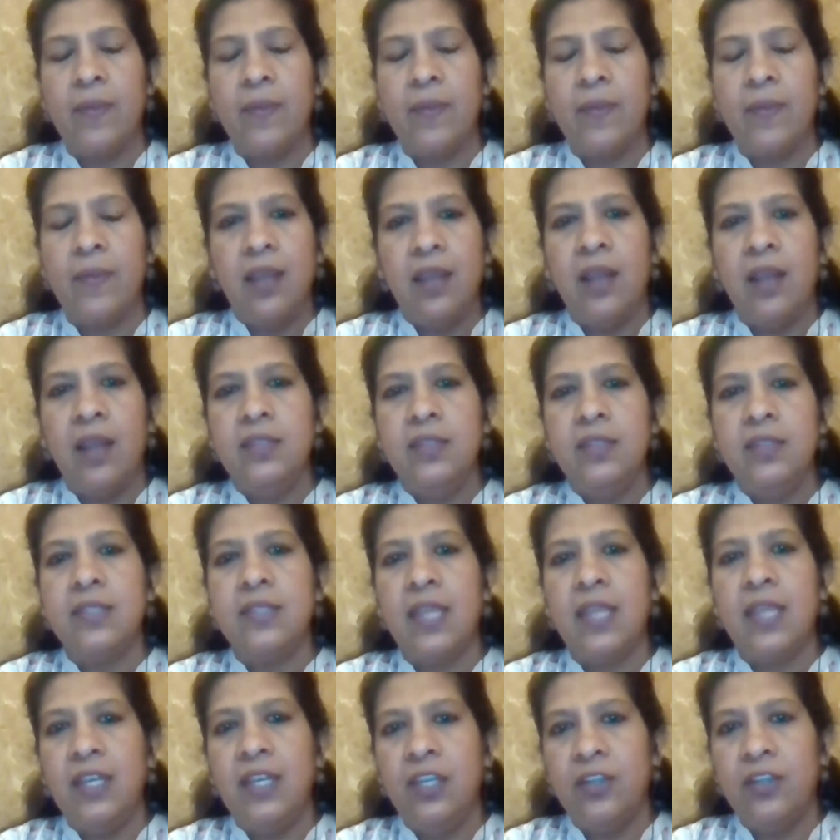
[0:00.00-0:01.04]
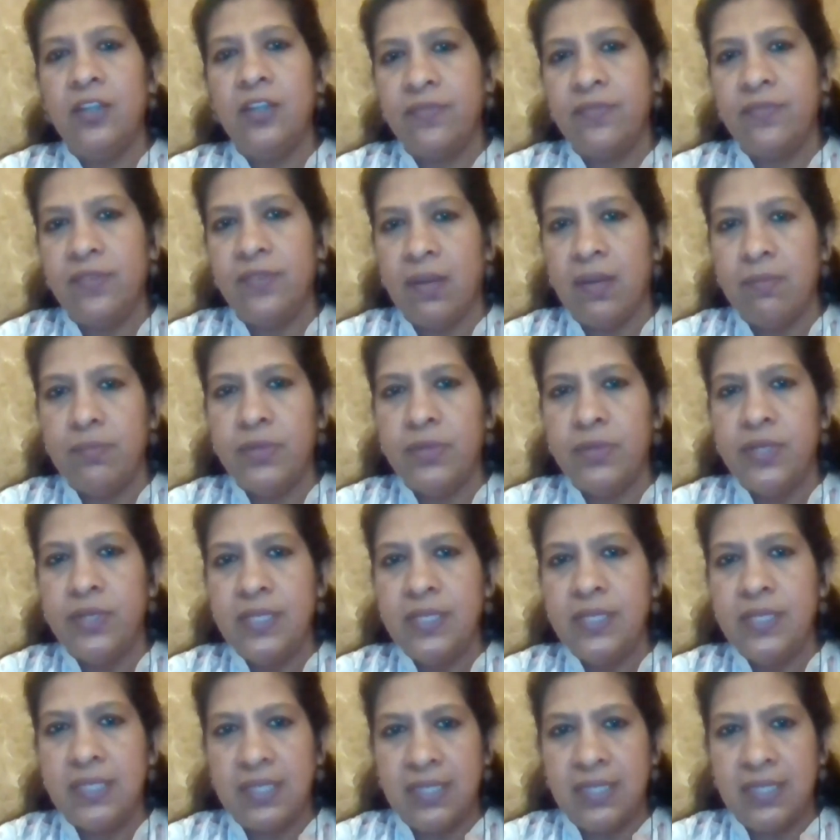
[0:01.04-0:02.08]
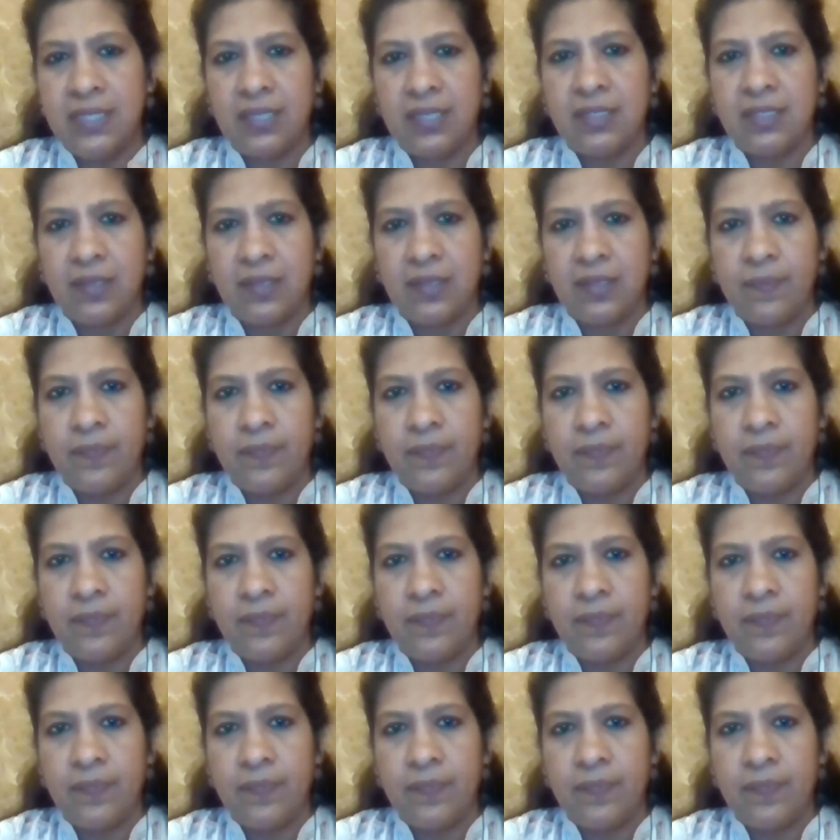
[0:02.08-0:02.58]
an understanding of numbers and data.